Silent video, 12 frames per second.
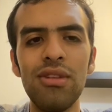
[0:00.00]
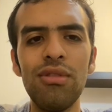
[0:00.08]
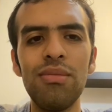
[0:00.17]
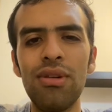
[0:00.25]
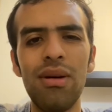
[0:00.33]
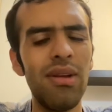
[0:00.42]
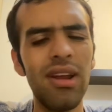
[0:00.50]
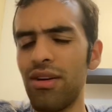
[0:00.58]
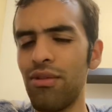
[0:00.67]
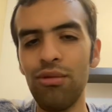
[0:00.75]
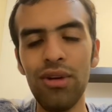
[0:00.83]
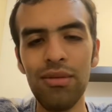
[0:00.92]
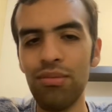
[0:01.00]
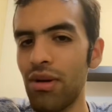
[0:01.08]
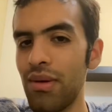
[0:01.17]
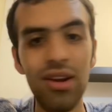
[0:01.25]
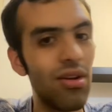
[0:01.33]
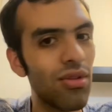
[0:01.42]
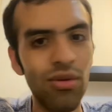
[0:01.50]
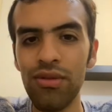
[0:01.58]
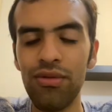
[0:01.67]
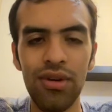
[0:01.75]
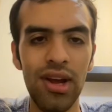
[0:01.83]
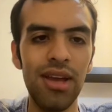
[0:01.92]
we are probably not going
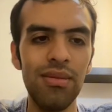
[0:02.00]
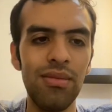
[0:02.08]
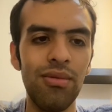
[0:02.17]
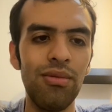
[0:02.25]
for game.